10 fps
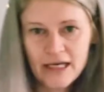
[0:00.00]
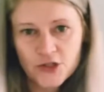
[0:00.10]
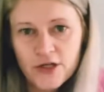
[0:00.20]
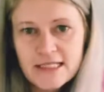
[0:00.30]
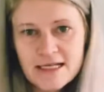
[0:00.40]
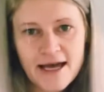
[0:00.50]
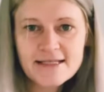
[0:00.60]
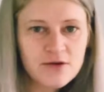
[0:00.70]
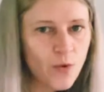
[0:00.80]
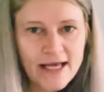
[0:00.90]
sure it's nice
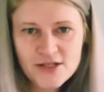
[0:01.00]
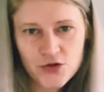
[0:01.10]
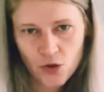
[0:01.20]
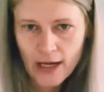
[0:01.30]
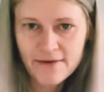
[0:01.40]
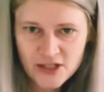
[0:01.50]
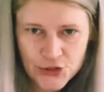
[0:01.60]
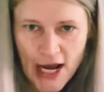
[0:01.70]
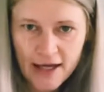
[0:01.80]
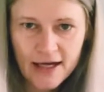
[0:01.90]
and wet so you don't have to
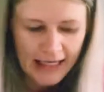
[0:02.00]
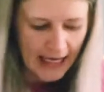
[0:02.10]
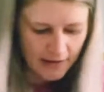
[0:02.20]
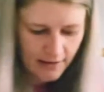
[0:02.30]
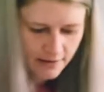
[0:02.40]
check it again.